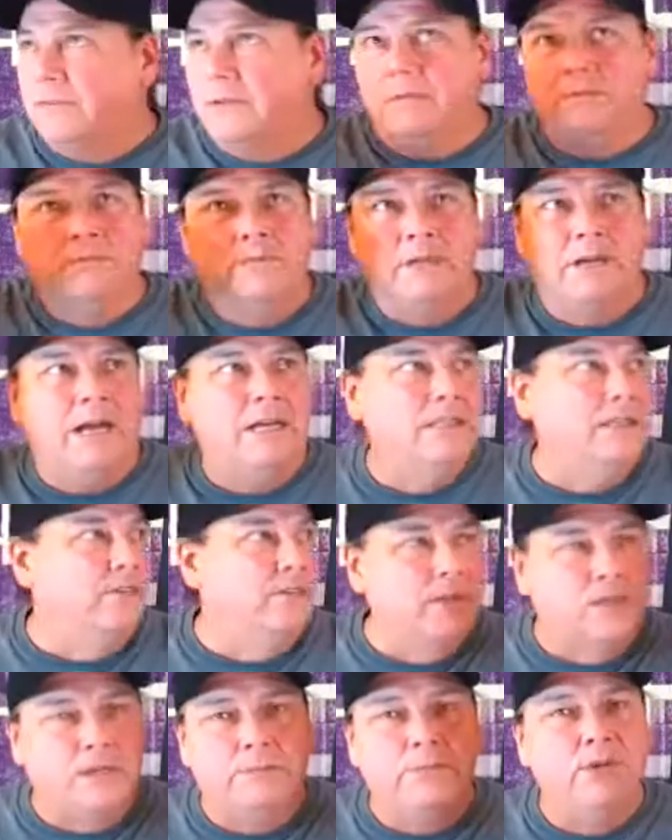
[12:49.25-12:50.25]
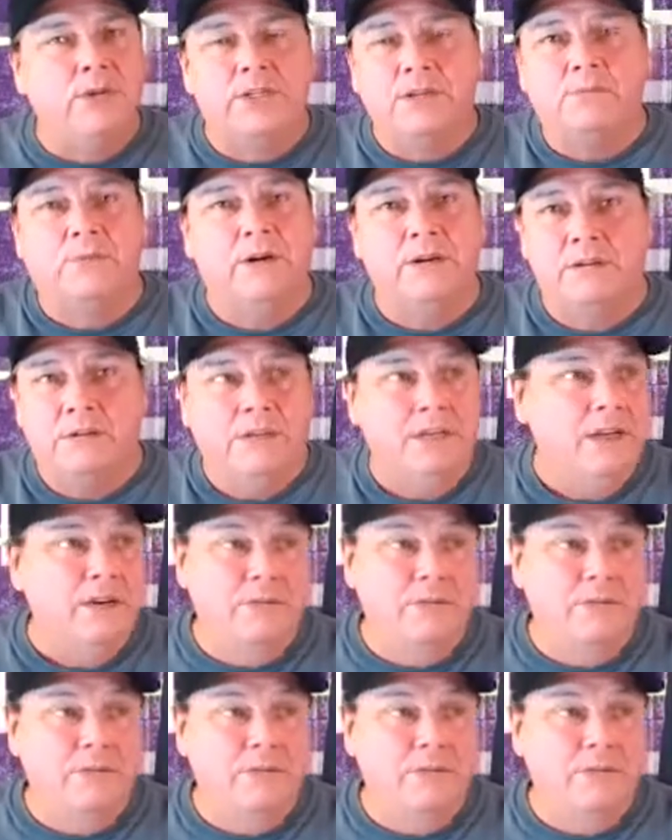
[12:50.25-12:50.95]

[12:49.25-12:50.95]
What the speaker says: But I live in a community where